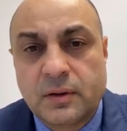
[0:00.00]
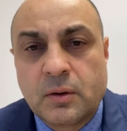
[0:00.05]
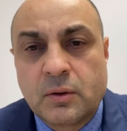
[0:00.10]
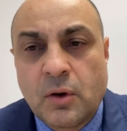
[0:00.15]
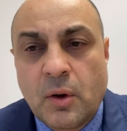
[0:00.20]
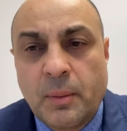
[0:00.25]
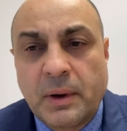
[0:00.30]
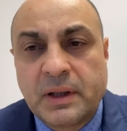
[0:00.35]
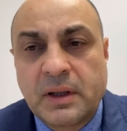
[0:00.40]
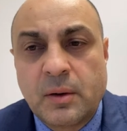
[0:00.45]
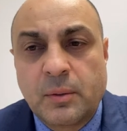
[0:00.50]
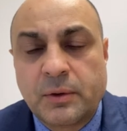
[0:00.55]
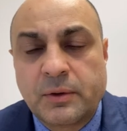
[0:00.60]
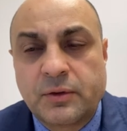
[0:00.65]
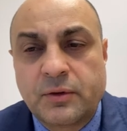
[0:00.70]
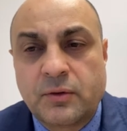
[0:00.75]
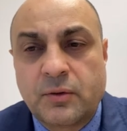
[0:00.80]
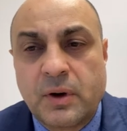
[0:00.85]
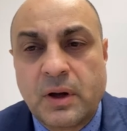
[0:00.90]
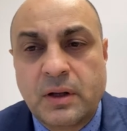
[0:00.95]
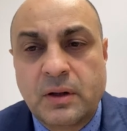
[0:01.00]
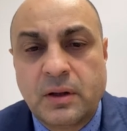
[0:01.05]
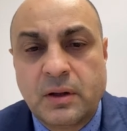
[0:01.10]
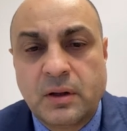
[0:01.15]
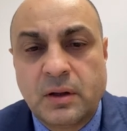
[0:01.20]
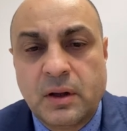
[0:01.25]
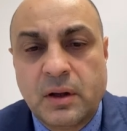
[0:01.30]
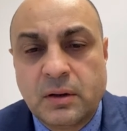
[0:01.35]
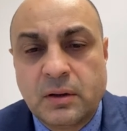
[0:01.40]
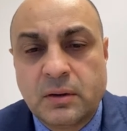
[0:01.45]
Roma
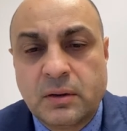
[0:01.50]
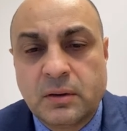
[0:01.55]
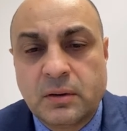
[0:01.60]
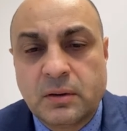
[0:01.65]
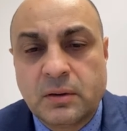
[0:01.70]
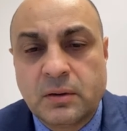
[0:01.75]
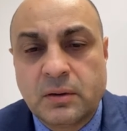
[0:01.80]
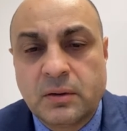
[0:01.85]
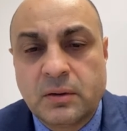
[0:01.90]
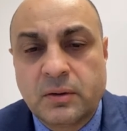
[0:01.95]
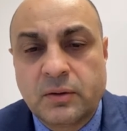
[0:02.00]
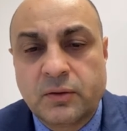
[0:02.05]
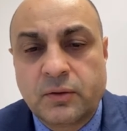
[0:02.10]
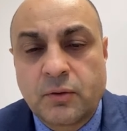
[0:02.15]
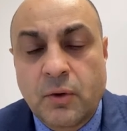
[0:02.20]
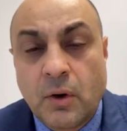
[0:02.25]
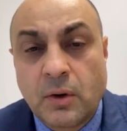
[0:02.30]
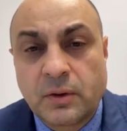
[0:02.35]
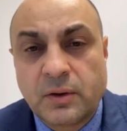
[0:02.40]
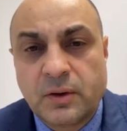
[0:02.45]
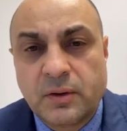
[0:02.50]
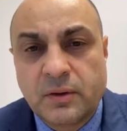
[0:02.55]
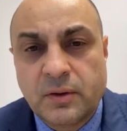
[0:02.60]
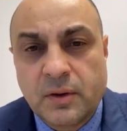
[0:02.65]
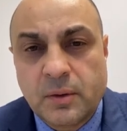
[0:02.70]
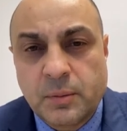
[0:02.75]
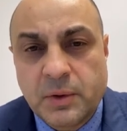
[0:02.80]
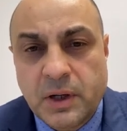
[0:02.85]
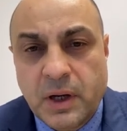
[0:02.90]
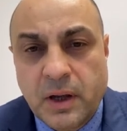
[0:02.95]
demonstrated a strong
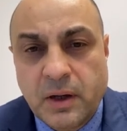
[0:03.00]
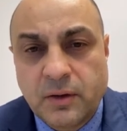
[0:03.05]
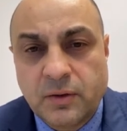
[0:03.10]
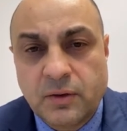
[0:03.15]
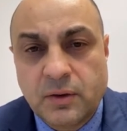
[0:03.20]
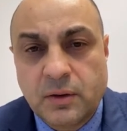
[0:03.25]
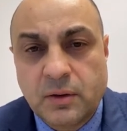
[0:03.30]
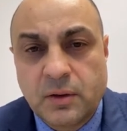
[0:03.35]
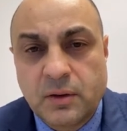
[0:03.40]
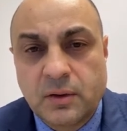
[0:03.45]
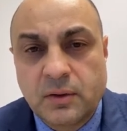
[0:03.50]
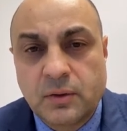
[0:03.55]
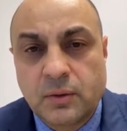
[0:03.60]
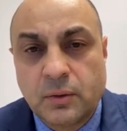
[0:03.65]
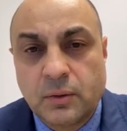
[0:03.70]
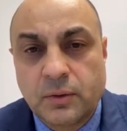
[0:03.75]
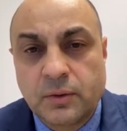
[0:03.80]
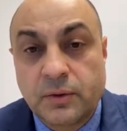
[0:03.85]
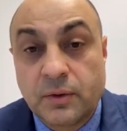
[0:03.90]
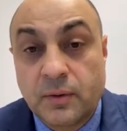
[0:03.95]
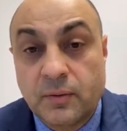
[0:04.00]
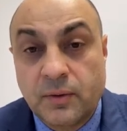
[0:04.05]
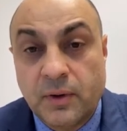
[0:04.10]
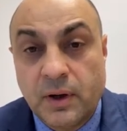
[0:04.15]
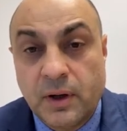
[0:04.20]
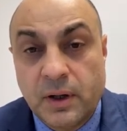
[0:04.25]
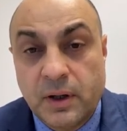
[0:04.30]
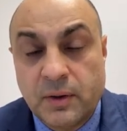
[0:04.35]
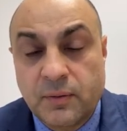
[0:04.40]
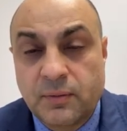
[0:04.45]
determination to
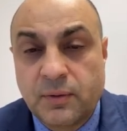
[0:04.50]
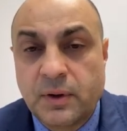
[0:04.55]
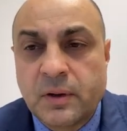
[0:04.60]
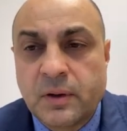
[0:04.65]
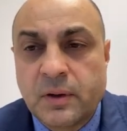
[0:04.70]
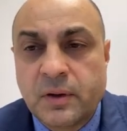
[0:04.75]
survive.